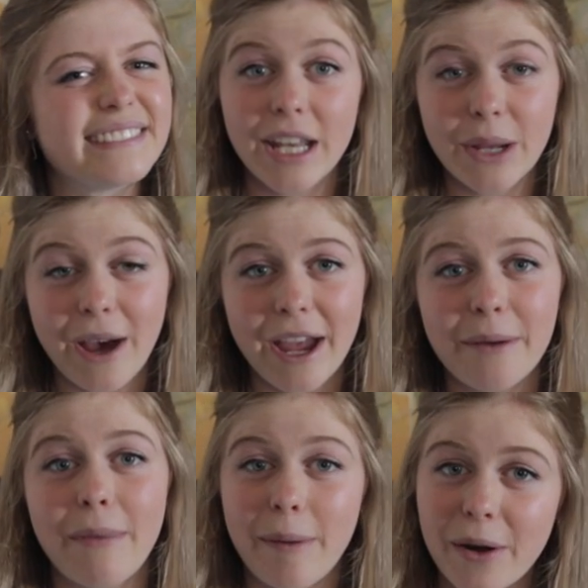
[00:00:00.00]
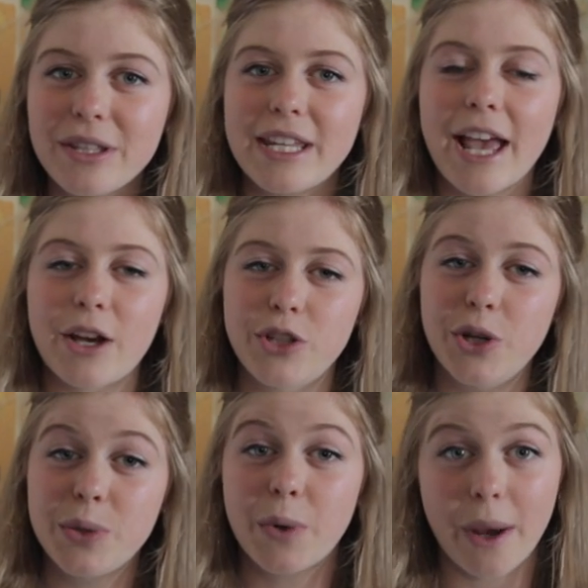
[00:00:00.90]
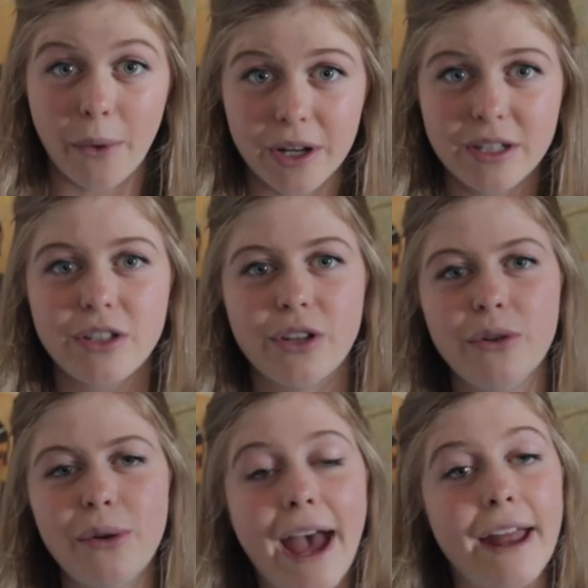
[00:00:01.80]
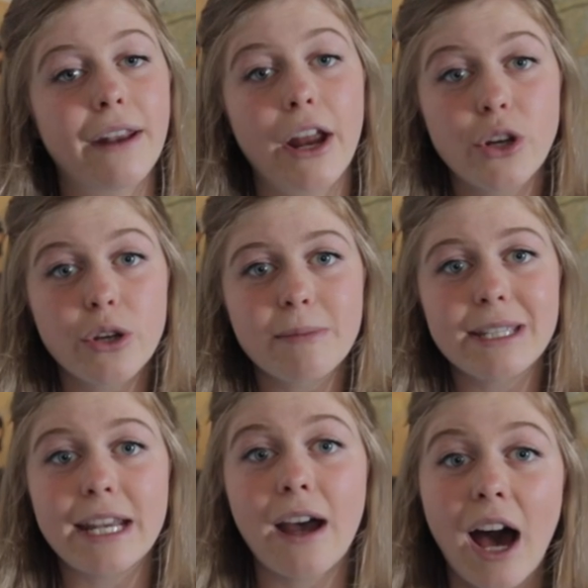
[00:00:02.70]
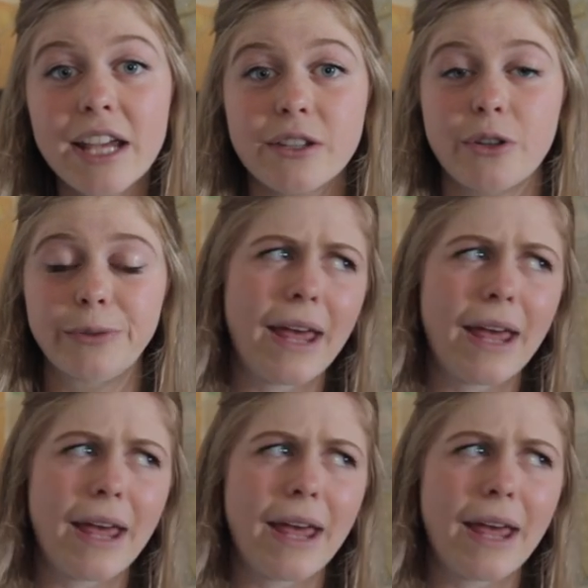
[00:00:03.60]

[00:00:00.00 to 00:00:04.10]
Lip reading: Anyway, my parents said I could choose what I wanted to do, and I chose Messina High School.